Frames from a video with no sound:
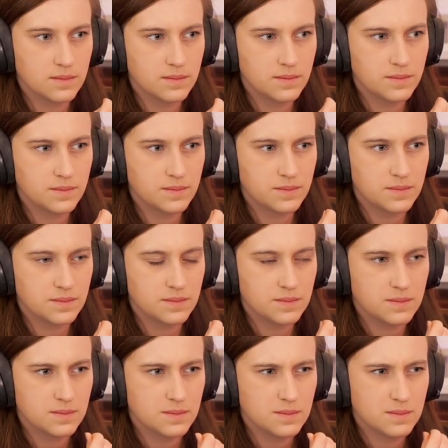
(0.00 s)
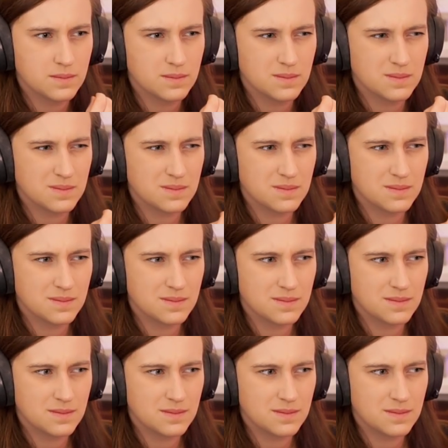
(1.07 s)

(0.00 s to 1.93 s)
No one is speaking in this clip.